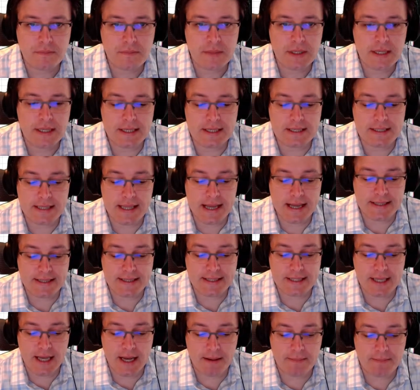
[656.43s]
is that
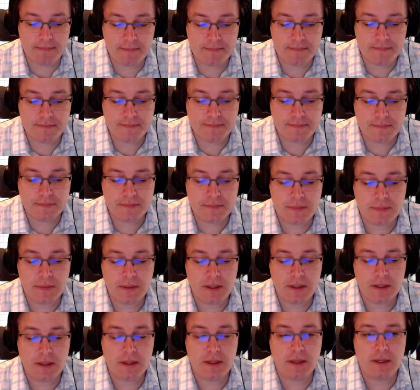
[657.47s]
sum
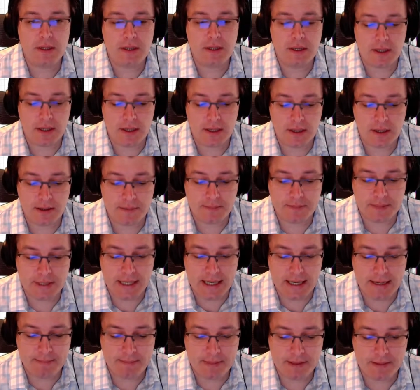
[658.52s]
up
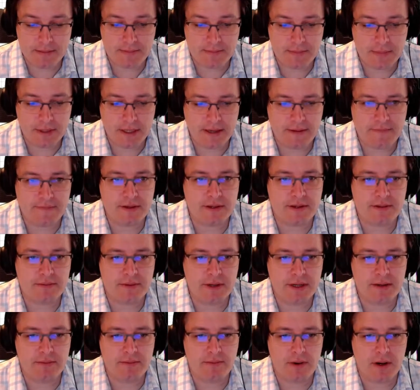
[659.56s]
top. I have this
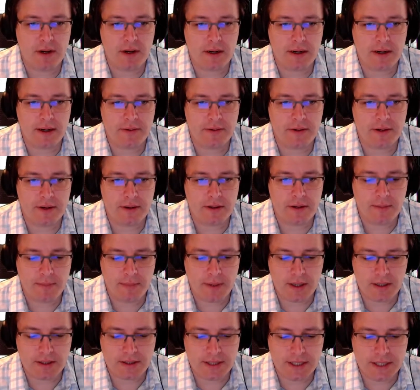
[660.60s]
written wrong down here. I
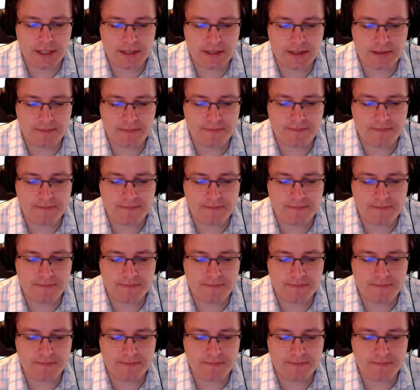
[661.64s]
apologize.